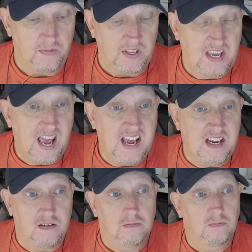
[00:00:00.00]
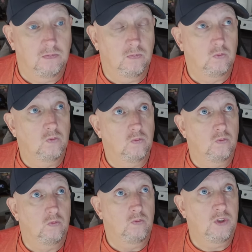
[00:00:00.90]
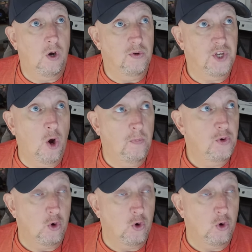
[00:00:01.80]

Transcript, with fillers: Kate goes home to her